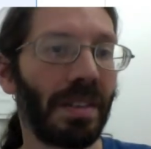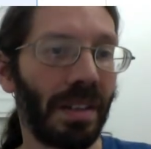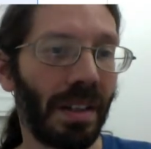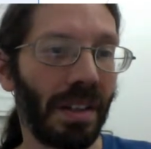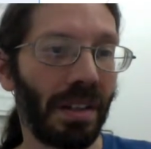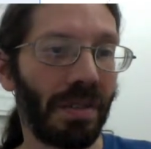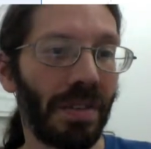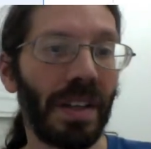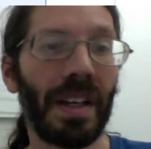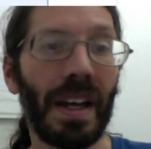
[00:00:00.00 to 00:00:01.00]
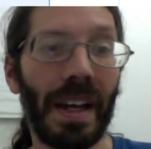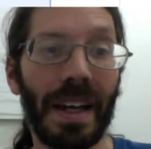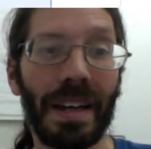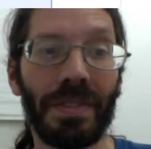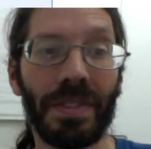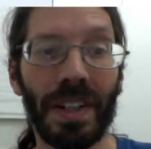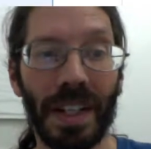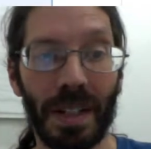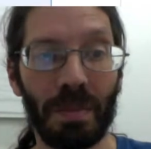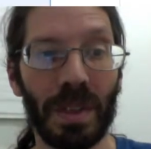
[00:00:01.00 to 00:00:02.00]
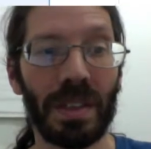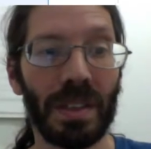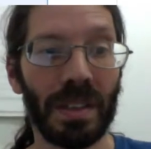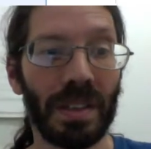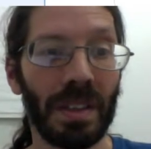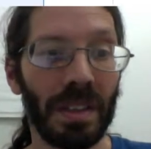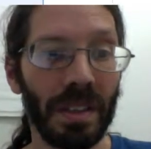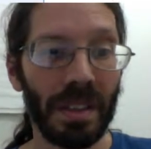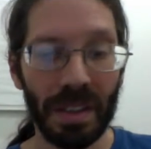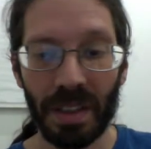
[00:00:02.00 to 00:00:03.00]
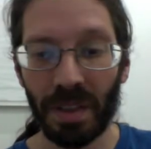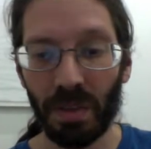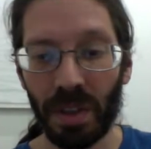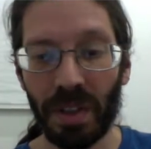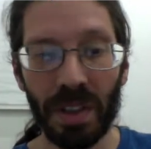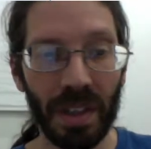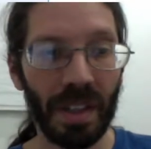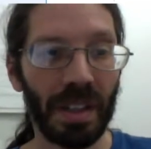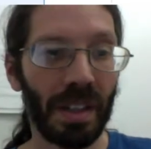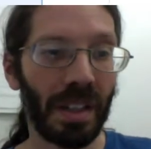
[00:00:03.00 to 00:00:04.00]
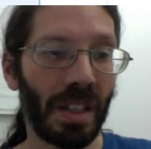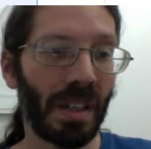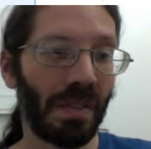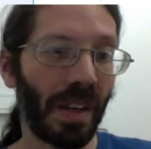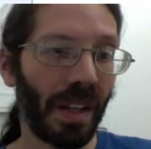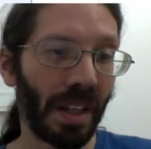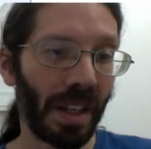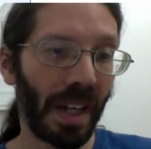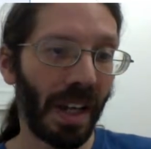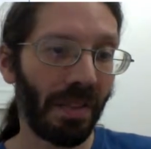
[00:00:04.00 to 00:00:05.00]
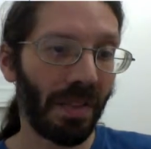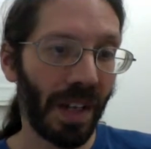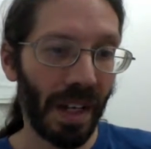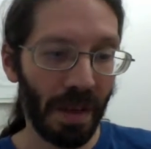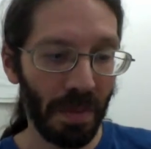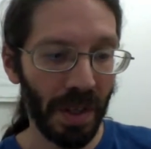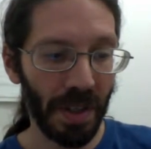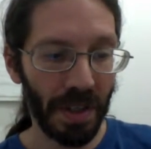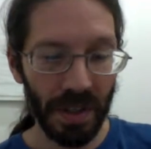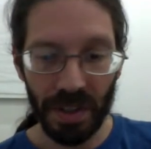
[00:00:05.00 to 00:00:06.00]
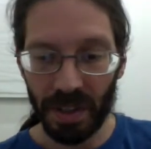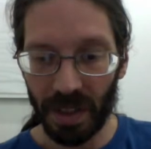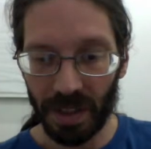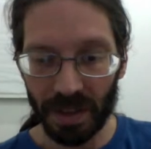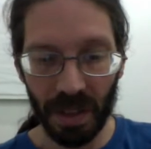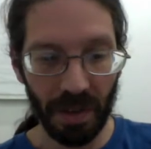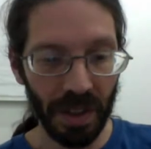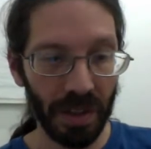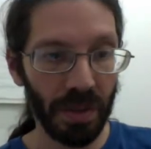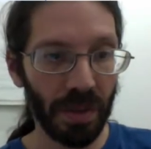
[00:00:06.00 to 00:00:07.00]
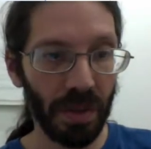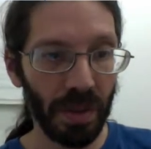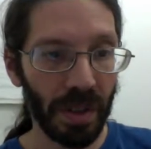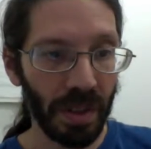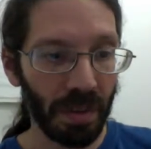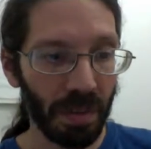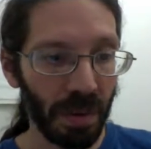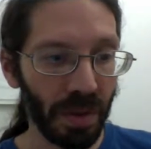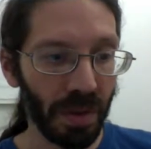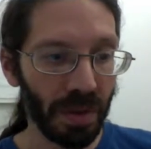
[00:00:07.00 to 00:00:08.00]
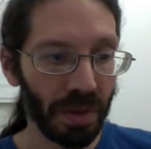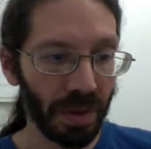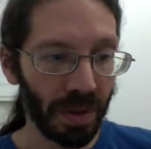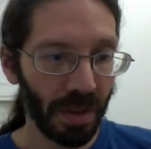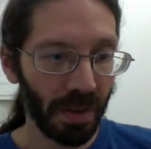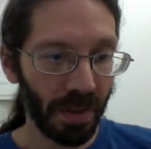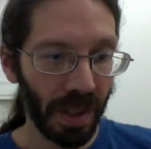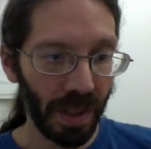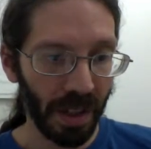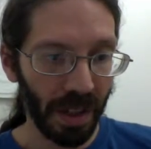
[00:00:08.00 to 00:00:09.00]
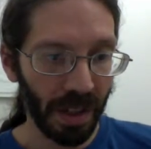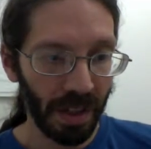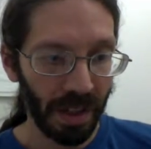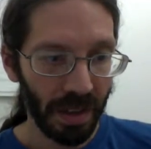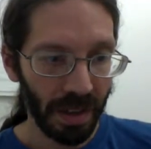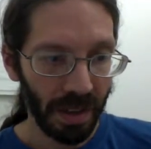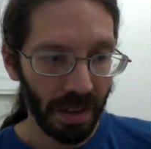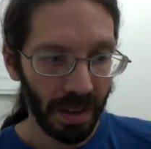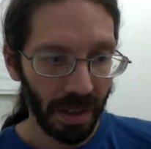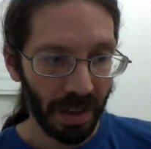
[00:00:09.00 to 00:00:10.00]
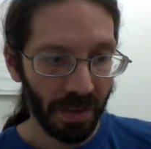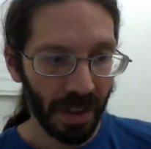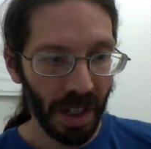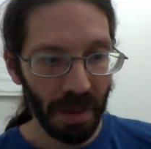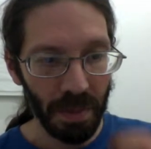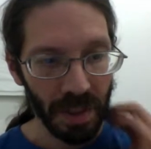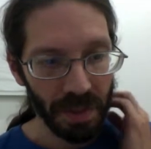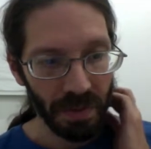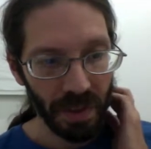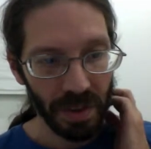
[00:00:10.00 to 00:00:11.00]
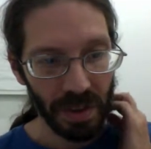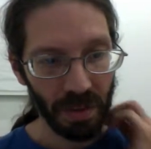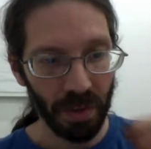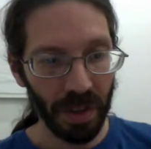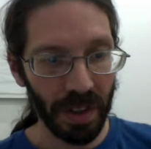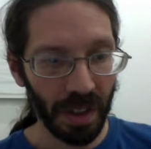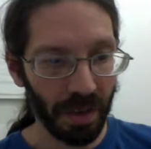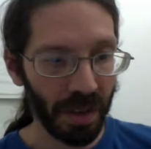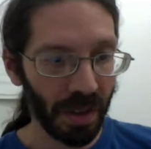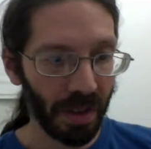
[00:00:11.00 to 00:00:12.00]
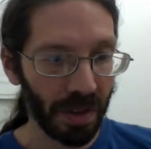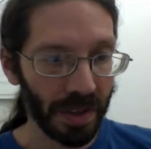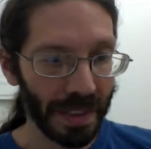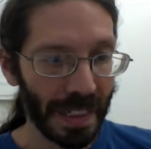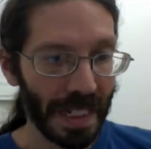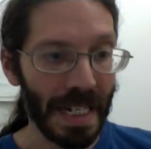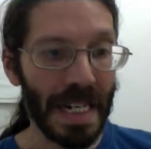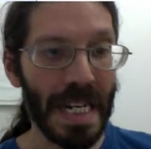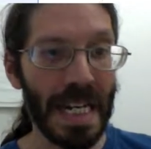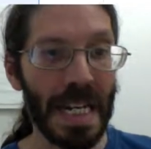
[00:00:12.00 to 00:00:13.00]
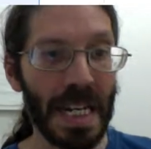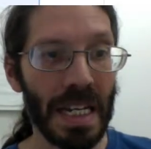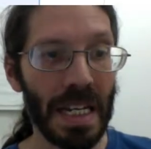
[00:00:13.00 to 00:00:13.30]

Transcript: of fname. And what do you think evaling fname is going to produce when fname is function one that returns ni?